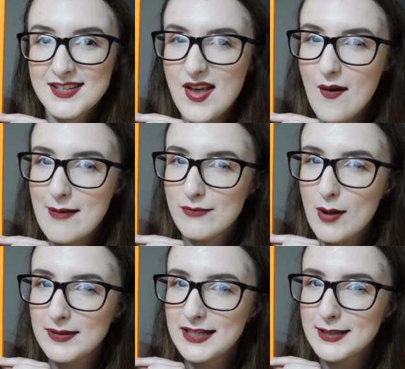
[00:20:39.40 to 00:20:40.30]
So I'm
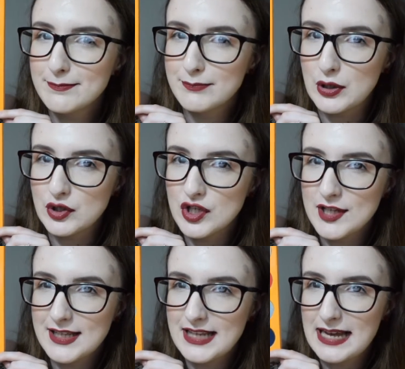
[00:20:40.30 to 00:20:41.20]
probably going to butcher
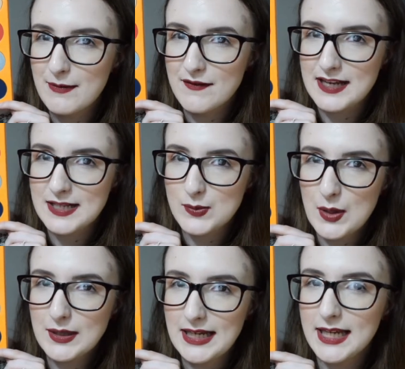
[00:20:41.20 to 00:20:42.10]
the name of this
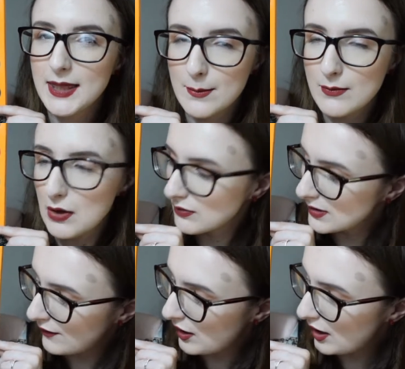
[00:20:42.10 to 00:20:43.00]
one like the most
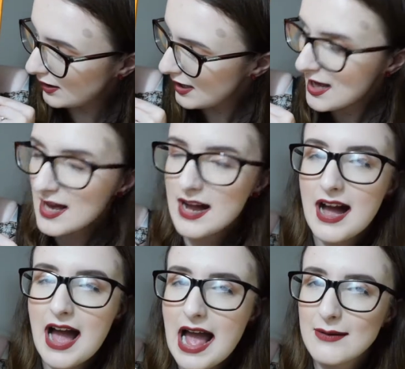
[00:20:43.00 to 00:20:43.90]
of all.
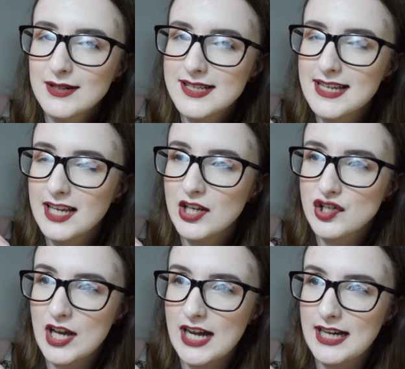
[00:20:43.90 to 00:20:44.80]
I want to say
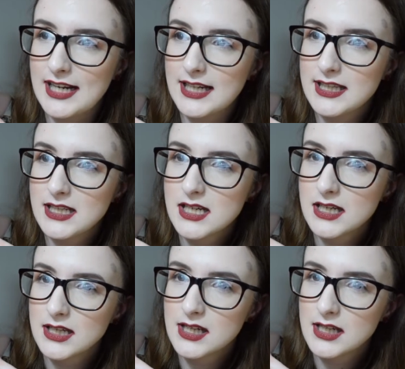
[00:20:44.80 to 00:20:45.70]
Juvia'S.
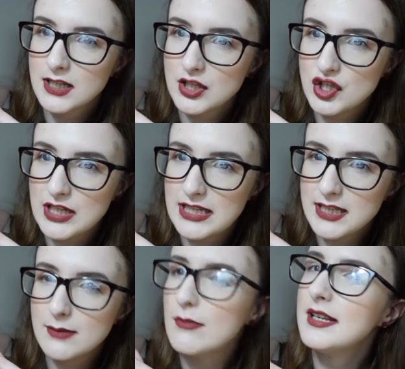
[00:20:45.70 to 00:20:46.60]

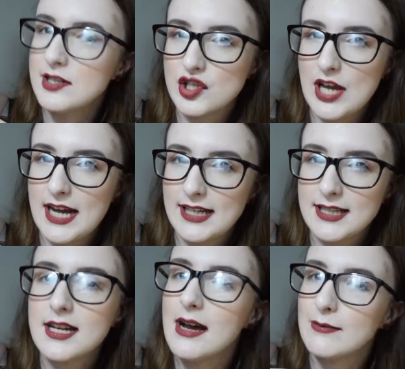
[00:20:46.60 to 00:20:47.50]

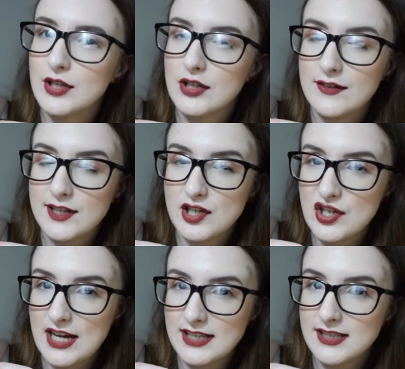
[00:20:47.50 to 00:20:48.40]
Juvia'S. I'm going to go for
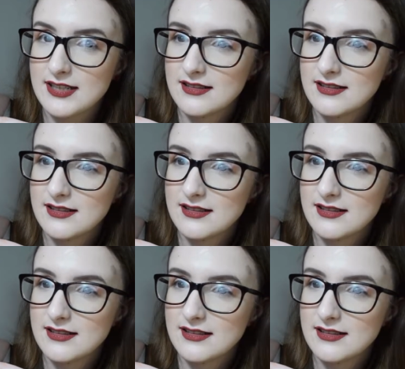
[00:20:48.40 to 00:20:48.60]
Juvia'S.